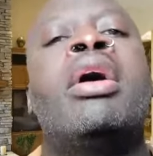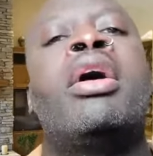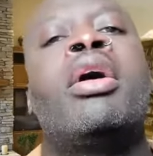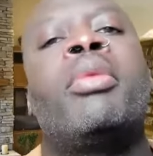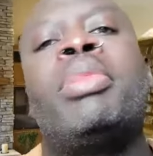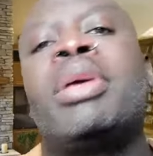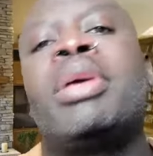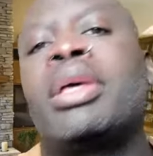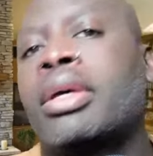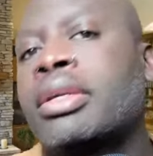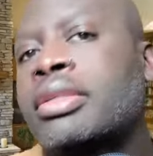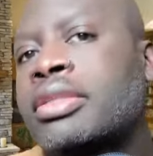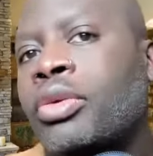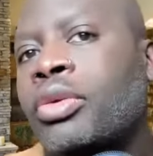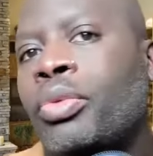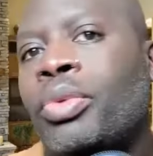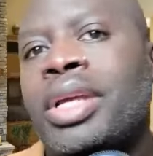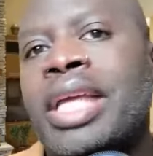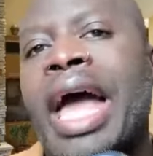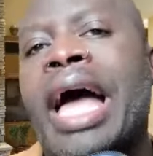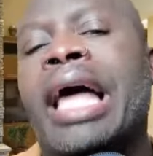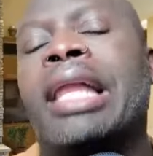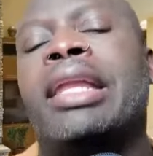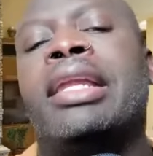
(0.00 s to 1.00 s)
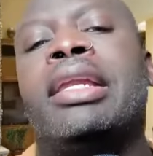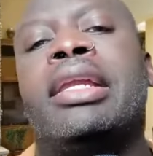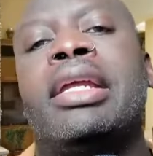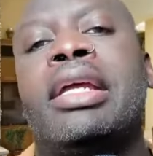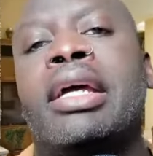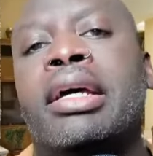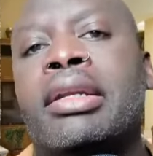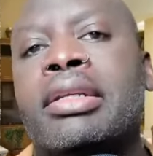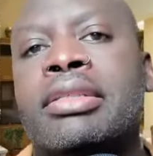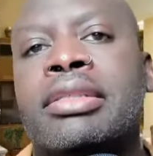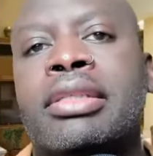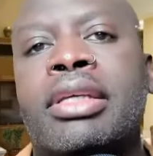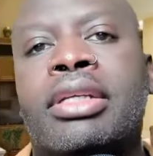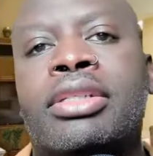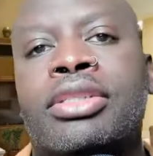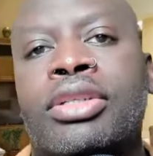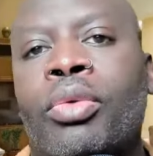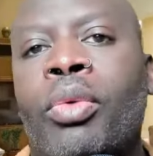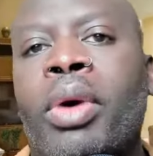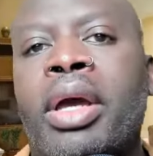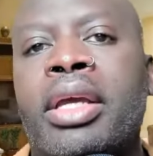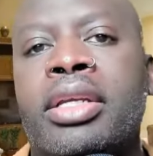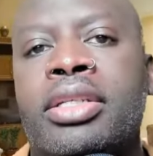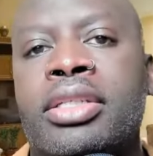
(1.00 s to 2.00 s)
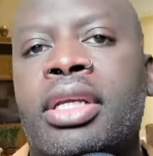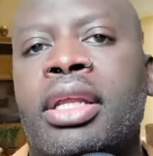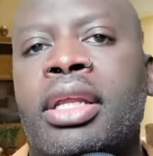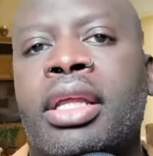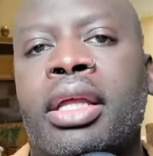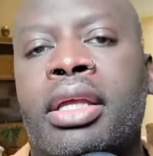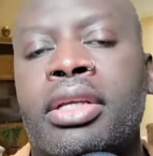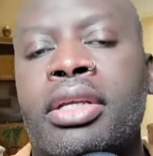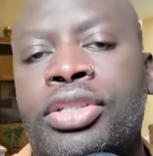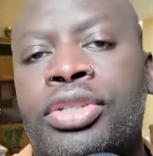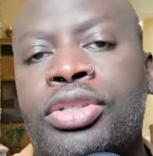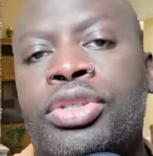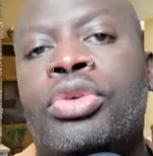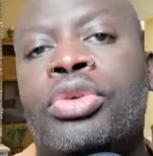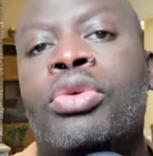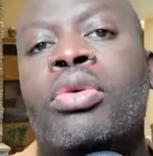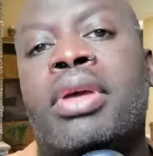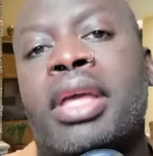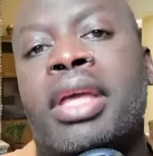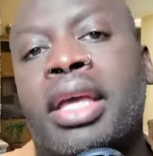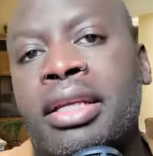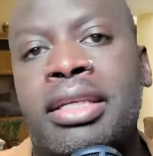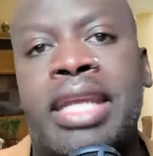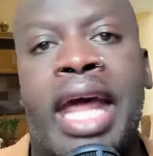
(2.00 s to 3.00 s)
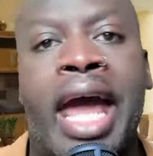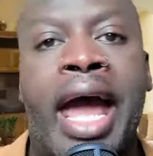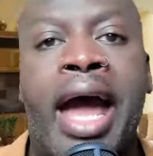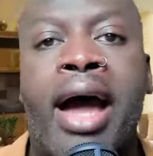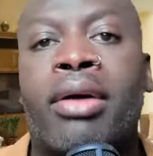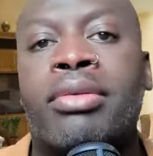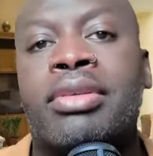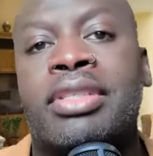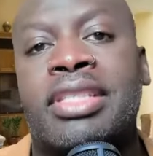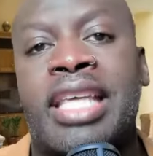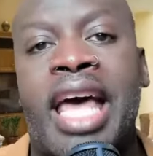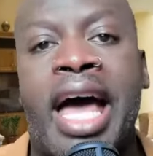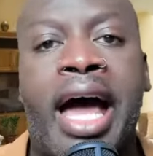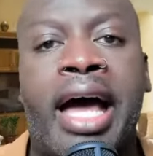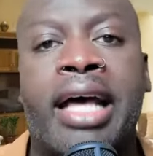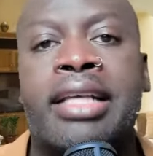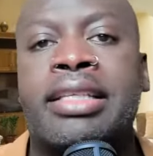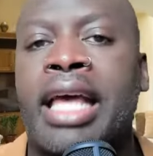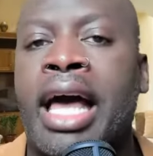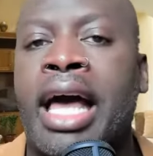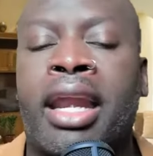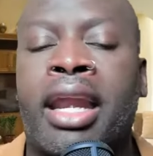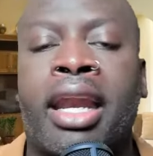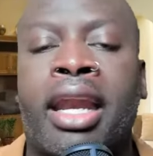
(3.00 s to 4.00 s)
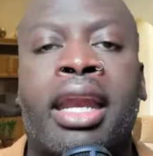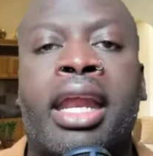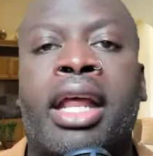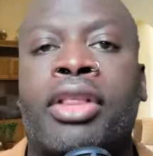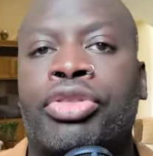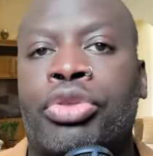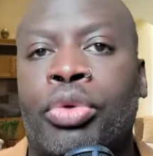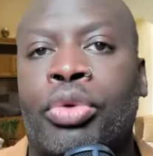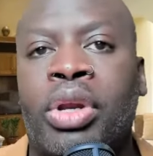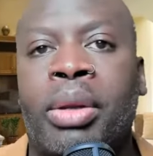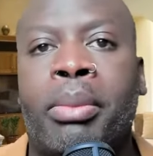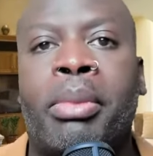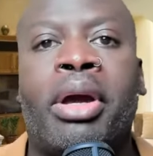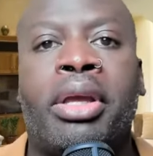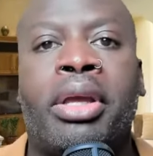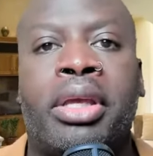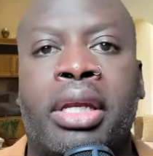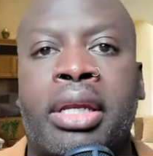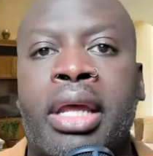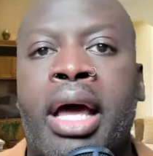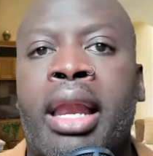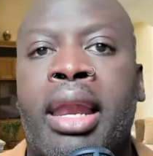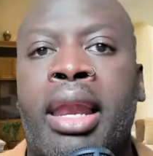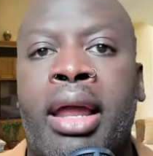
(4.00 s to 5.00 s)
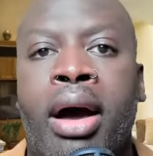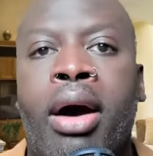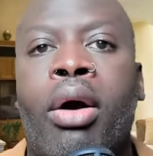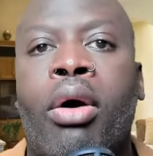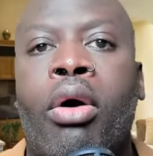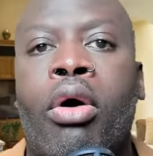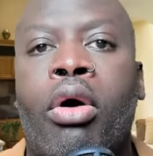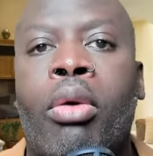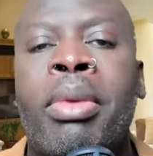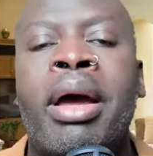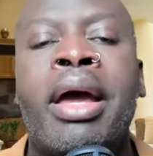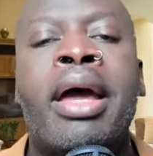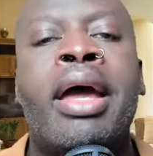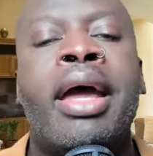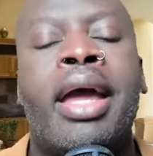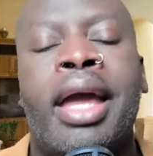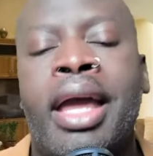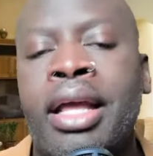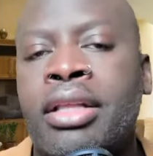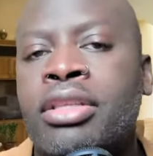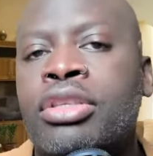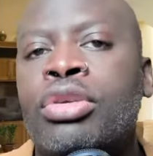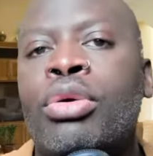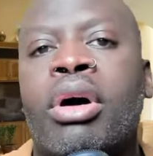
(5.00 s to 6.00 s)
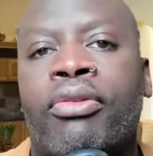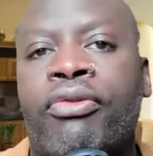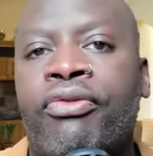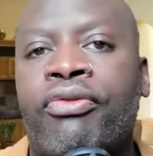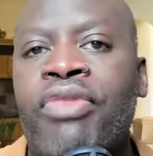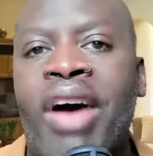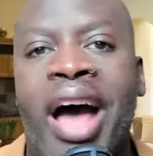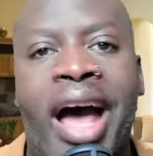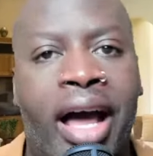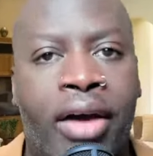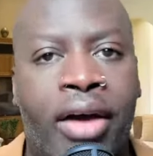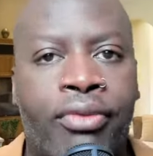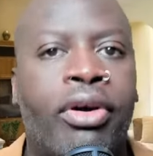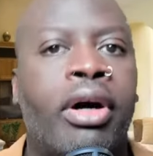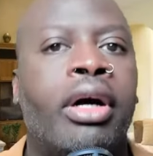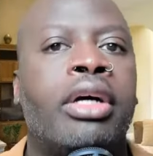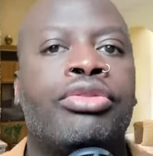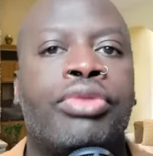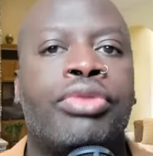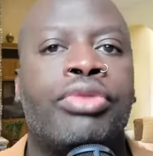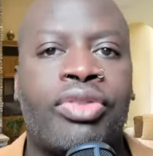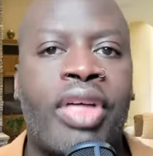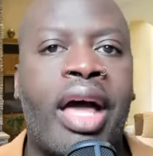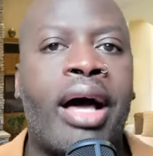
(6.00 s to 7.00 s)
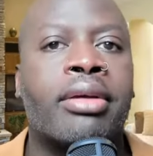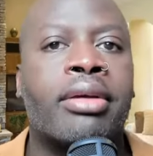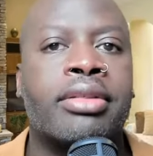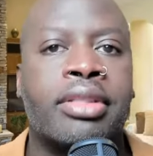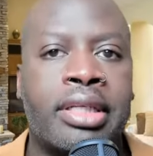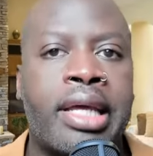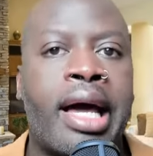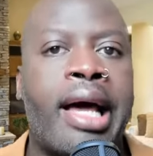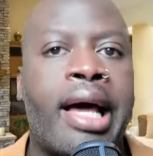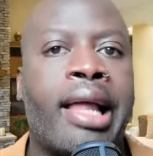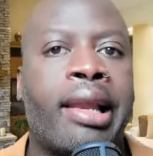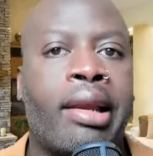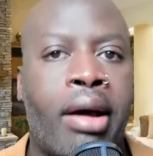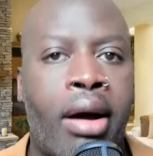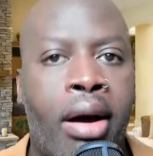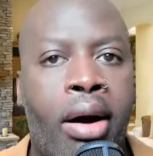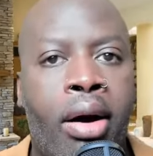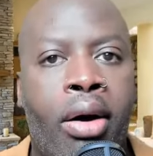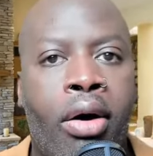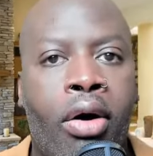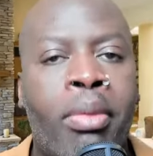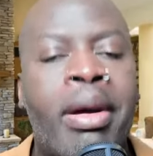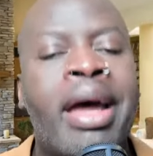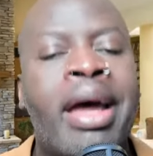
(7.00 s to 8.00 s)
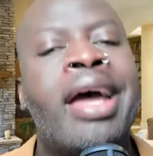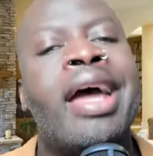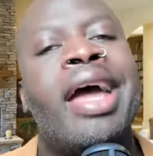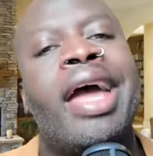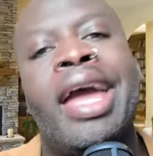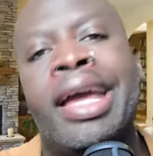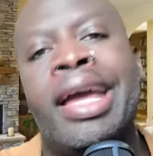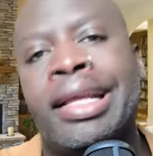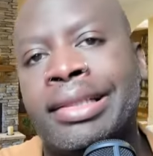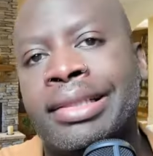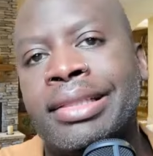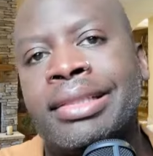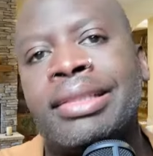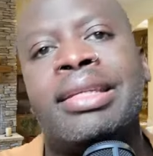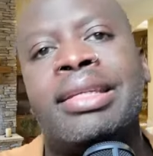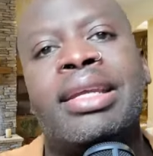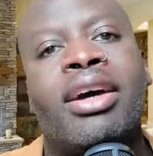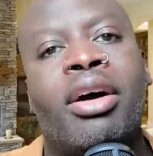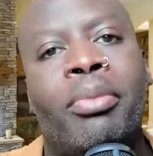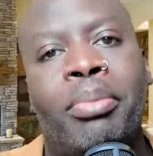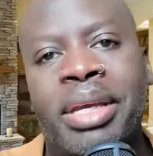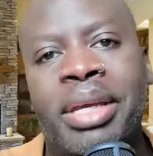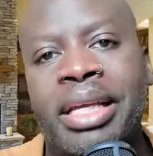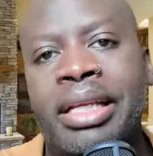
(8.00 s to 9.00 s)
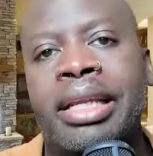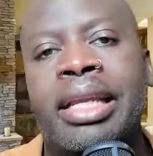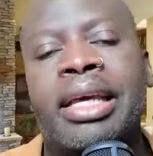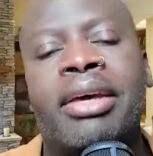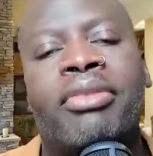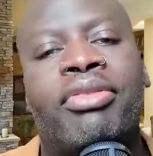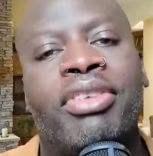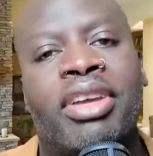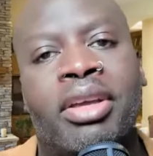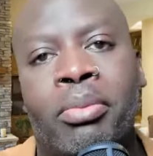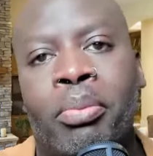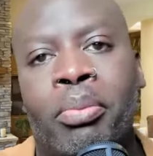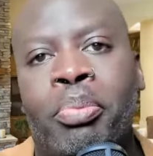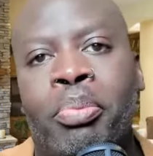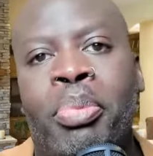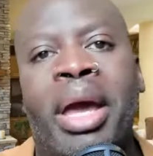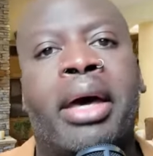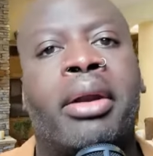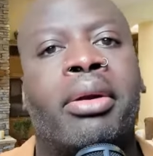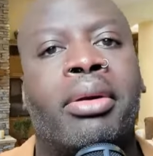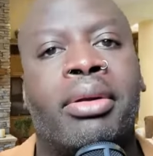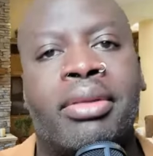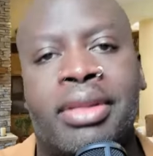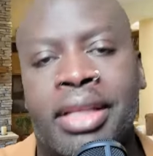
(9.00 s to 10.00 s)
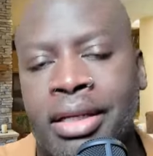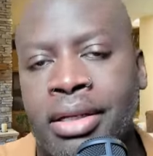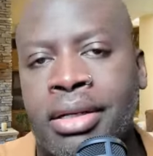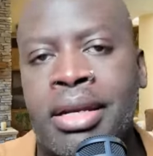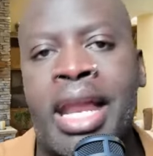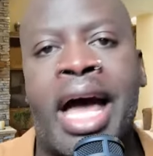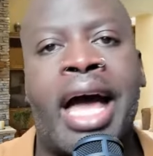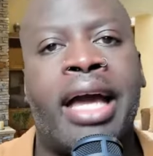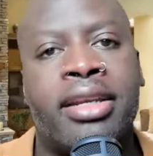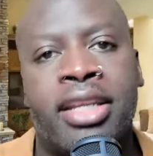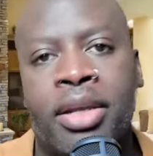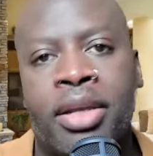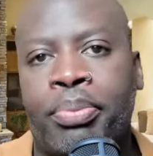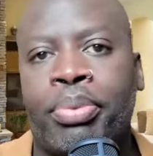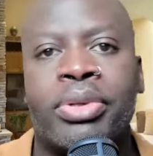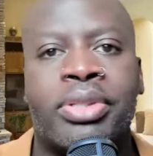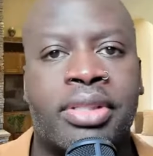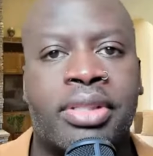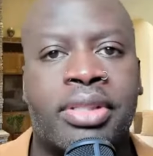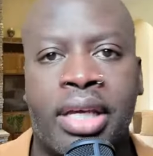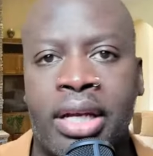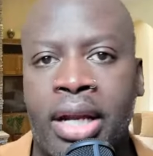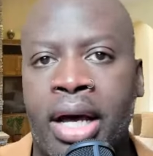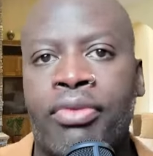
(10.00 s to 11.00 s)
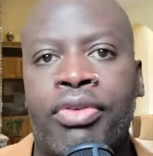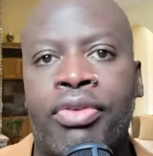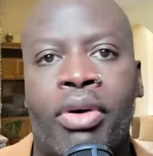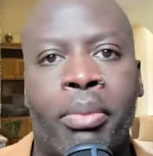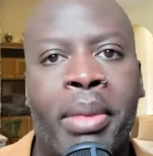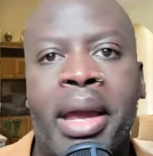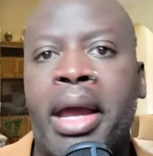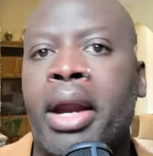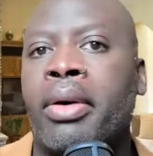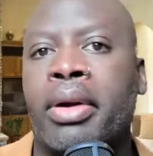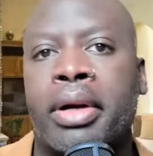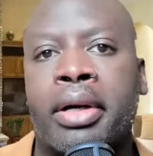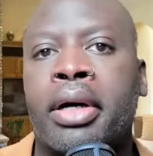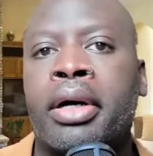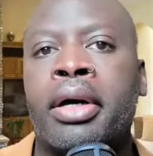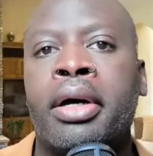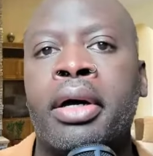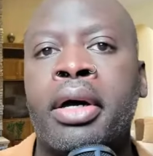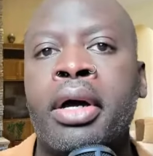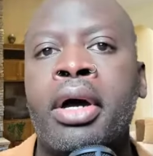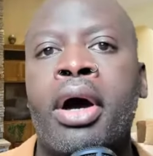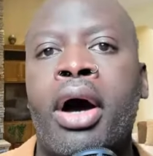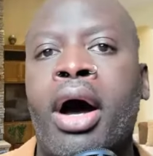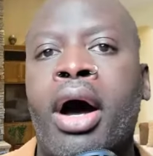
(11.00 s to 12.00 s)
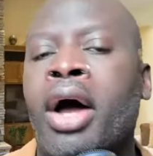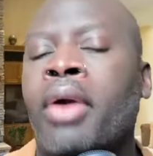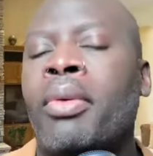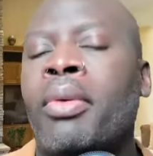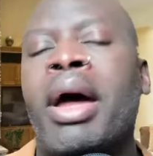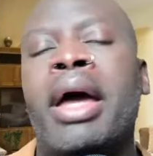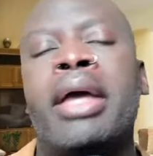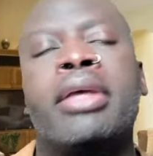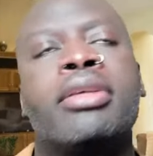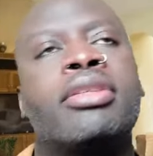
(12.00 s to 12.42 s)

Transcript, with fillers: Because the reality of the situation is you can downsize out of that three million dollar home into a five hundred thousand dollar home and still be living better than ninety percent of America. All right.